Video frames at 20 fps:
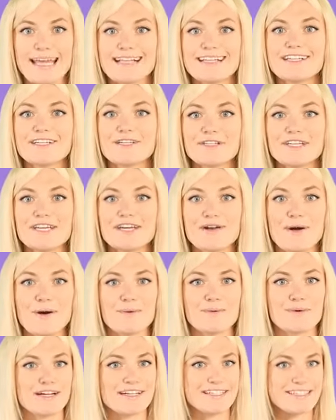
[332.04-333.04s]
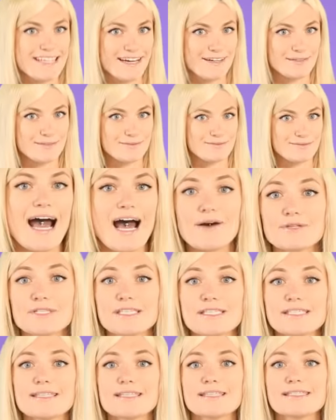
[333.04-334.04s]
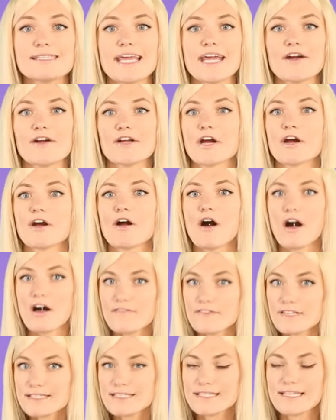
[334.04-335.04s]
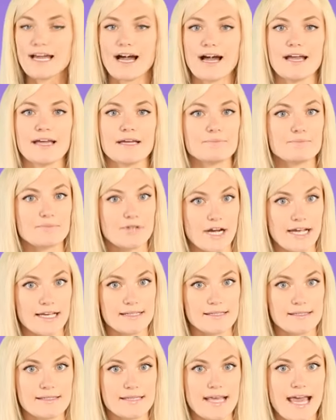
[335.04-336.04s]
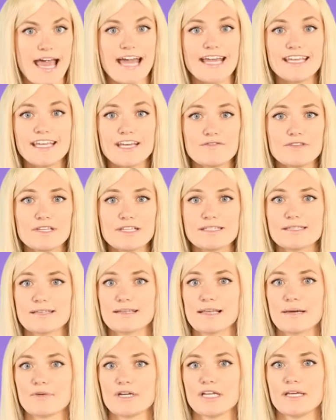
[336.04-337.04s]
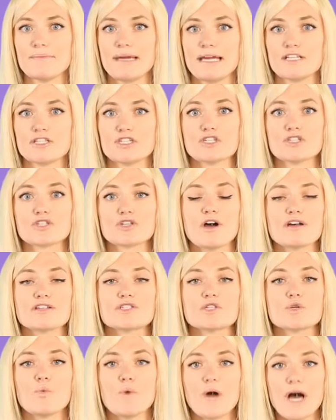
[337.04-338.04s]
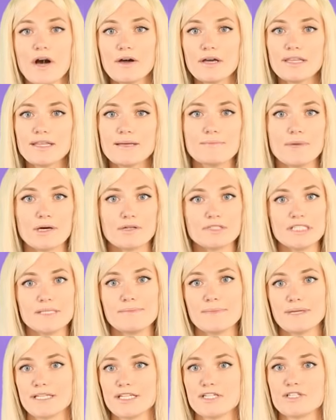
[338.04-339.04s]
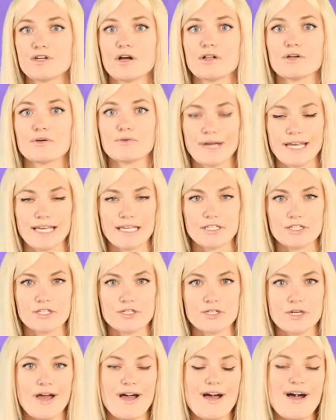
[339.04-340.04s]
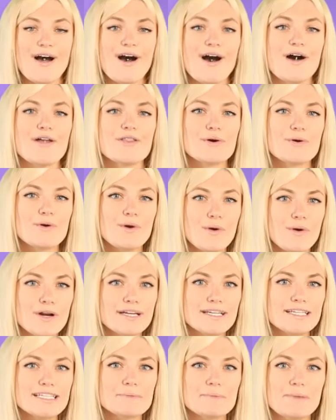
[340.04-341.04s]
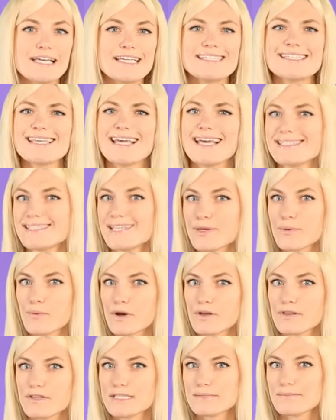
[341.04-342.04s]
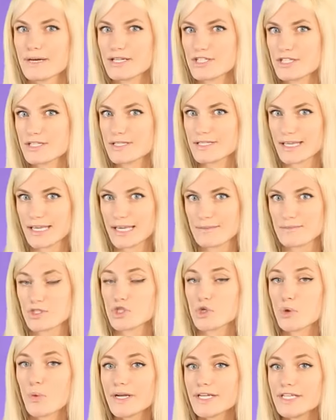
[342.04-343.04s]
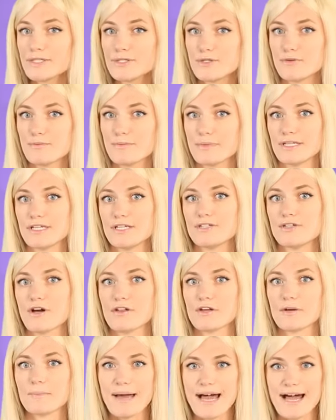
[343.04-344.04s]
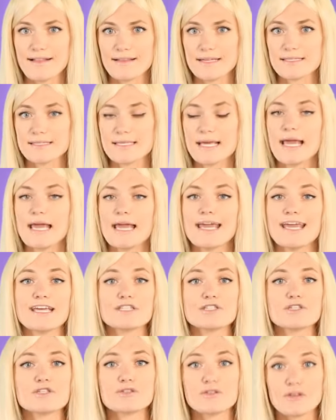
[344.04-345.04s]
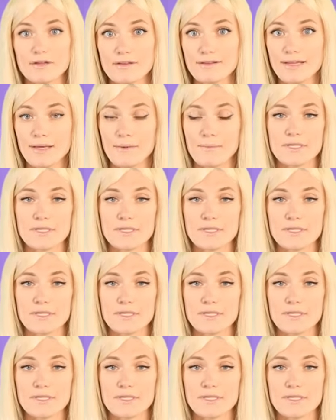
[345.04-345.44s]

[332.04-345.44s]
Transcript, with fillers: Clearly it all worked out. Houses in this area are obviously high in price. Any of these celebrity mansions cost well in the multi-million-dollar range. Although Kourtney's place isn't worth as much as Kim's $22 million palace, it certainly